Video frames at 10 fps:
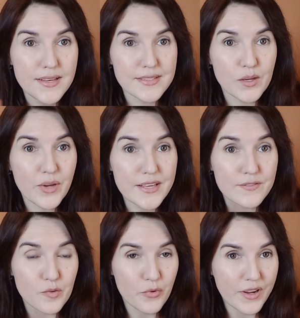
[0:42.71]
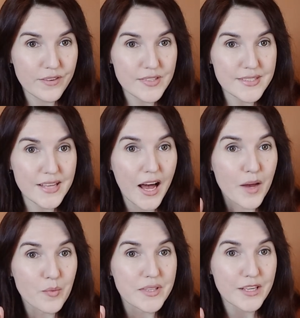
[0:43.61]
So guys, for breakfast,
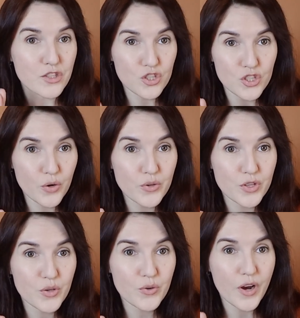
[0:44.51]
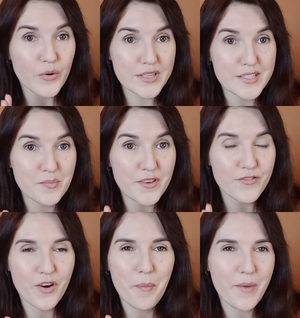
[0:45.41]
I would like to show you a recipe
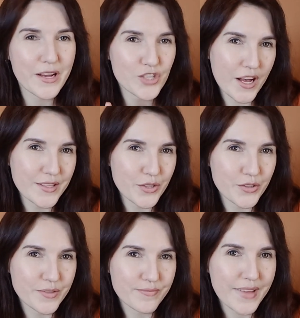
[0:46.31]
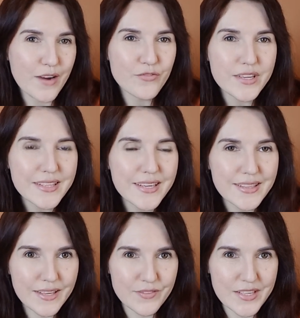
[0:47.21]
from my childhood. I really
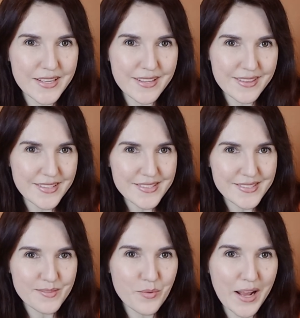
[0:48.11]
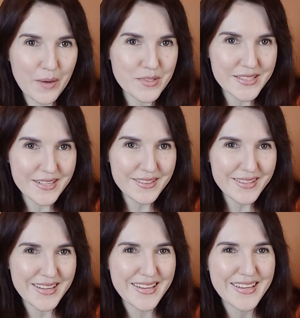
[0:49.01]
loved eating this when I was
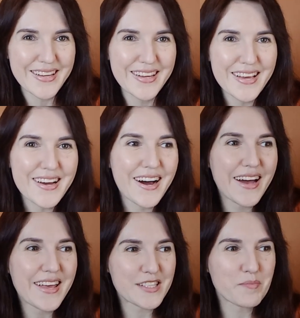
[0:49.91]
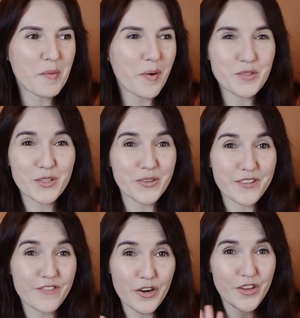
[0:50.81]
little. I asked my mom to cook
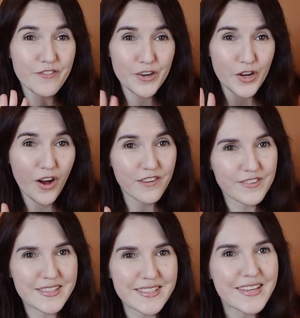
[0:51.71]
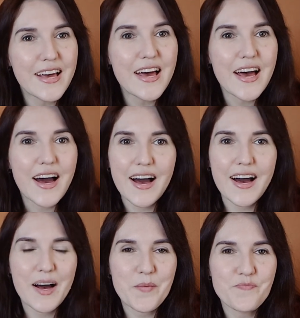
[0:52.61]
it very, very often.
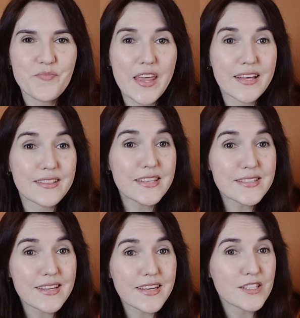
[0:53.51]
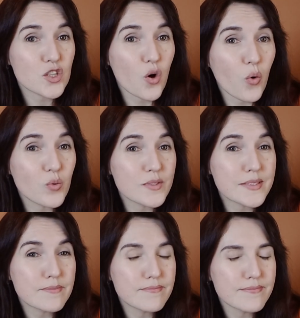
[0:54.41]
Um, and this thing is called
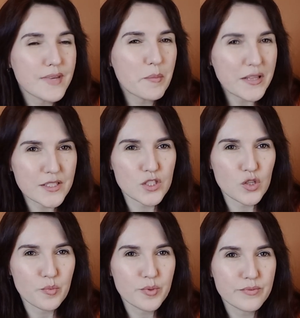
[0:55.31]
a milk soup.